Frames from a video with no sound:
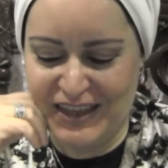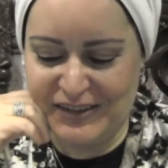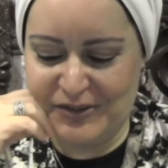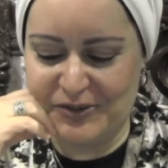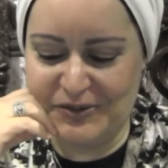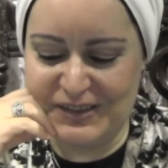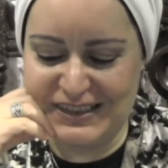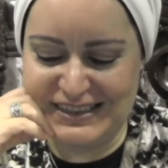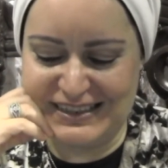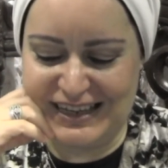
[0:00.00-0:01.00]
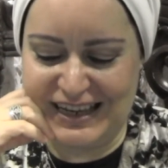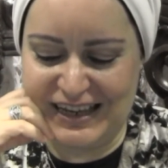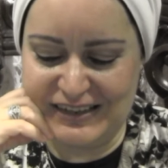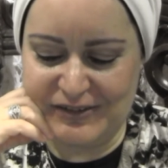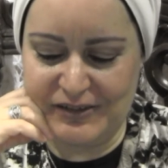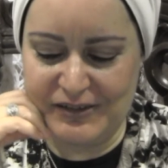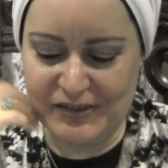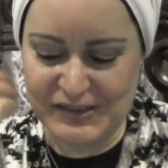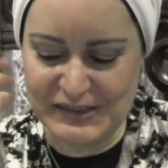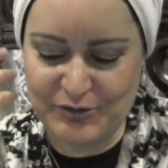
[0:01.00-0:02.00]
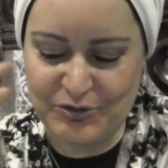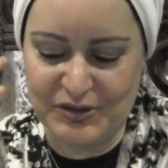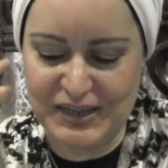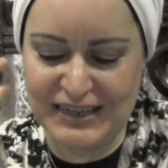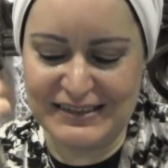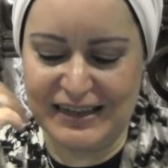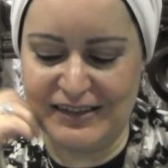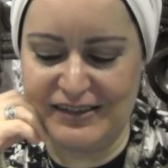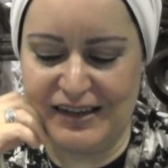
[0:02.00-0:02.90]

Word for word: to do this uh, to do these good things that